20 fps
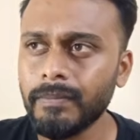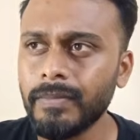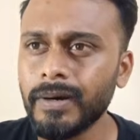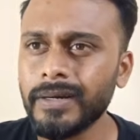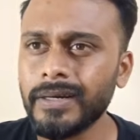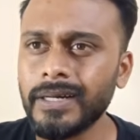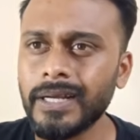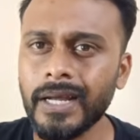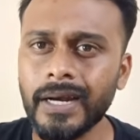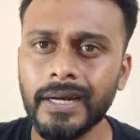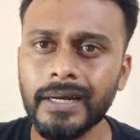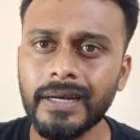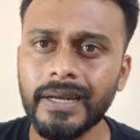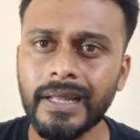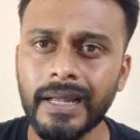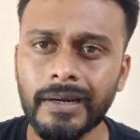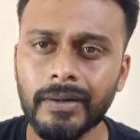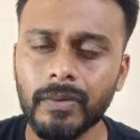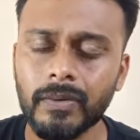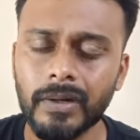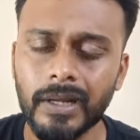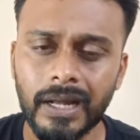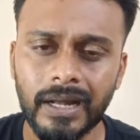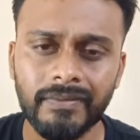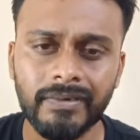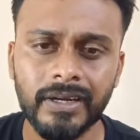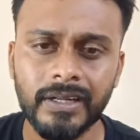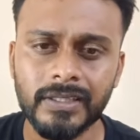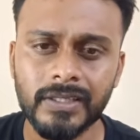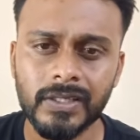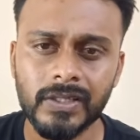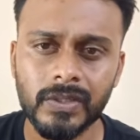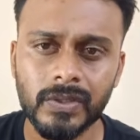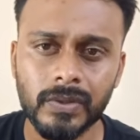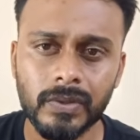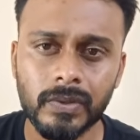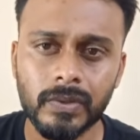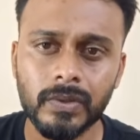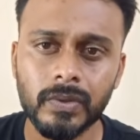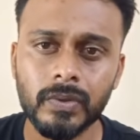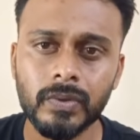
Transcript: But currently I don't have an SSO.